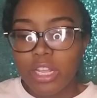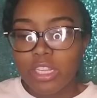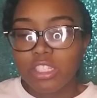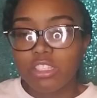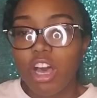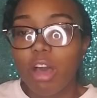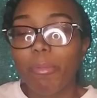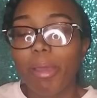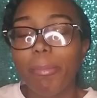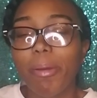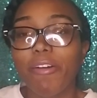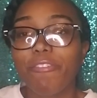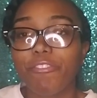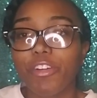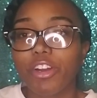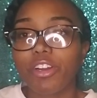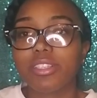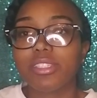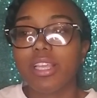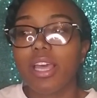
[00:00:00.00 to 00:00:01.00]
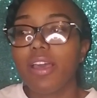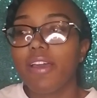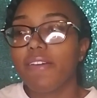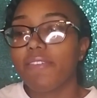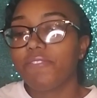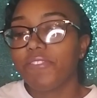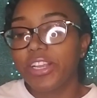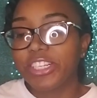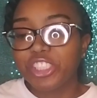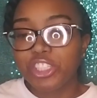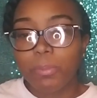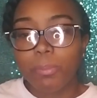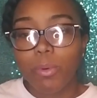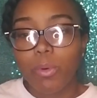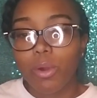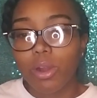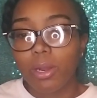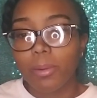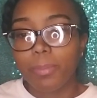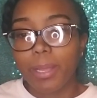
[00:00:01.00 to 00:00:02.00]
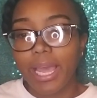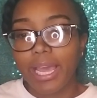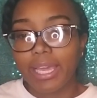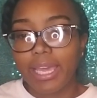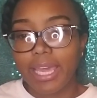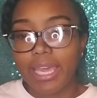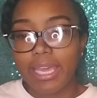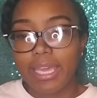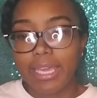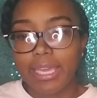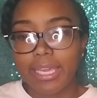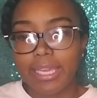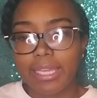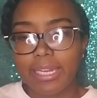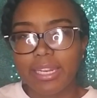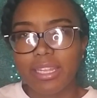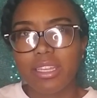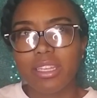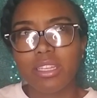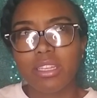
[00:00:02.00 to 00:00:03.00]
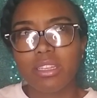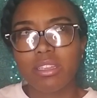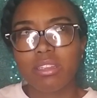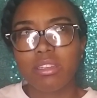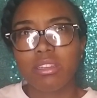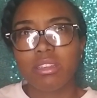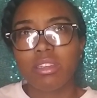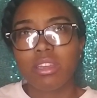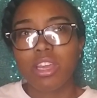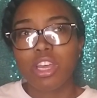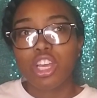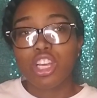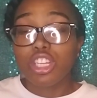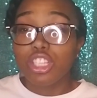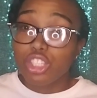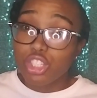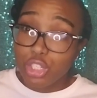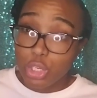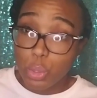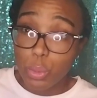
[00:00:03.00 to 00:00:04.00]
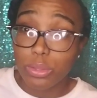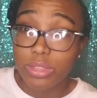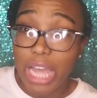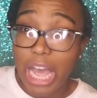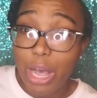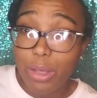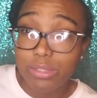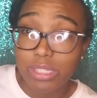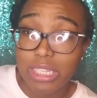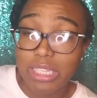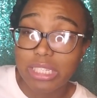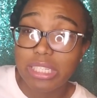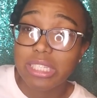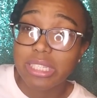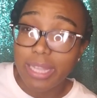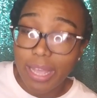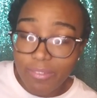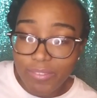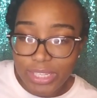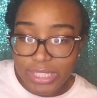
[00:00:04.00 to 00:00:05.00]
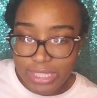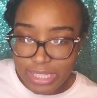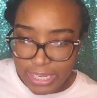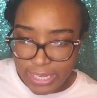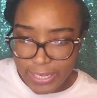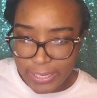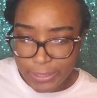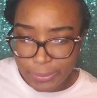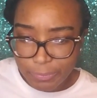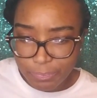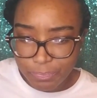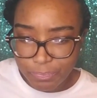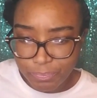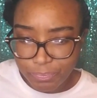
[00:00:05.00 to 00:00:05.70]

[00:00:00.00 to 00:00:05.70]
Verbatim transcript: So I made my first vision board back in 2017,